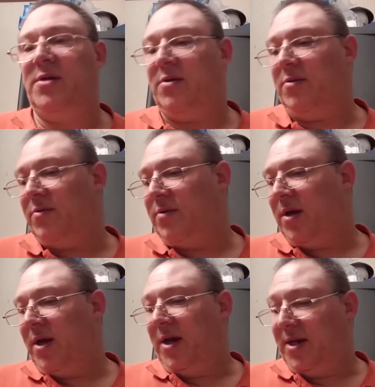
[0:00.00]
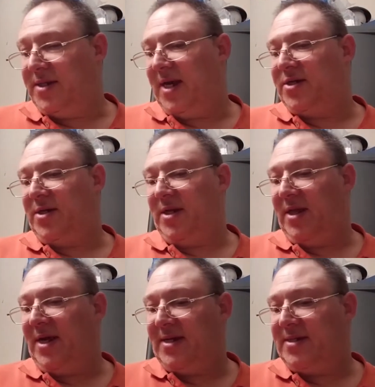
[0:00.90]
So it's actually
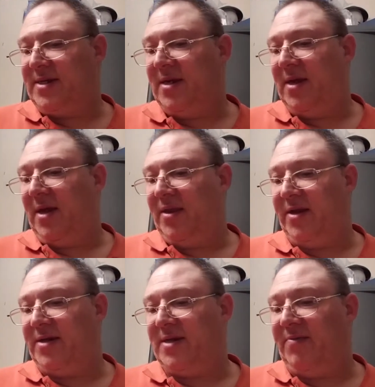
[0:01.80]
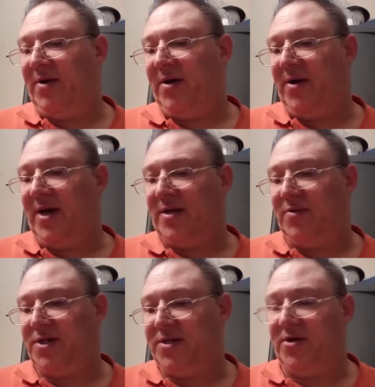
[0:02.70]
less than the 700X,
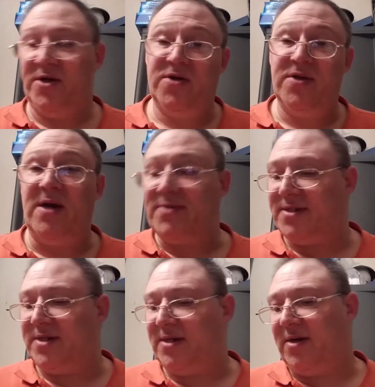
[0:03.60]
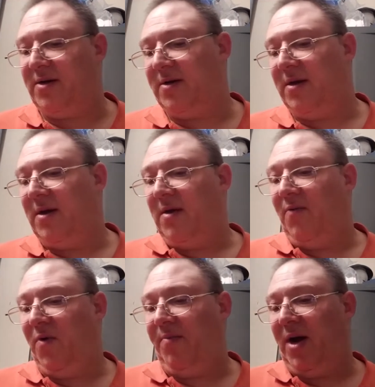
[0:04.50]
which is 32,600
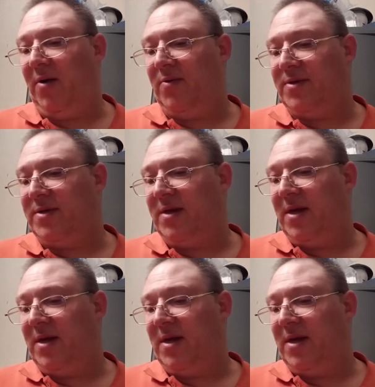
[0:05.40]
foot-pounds,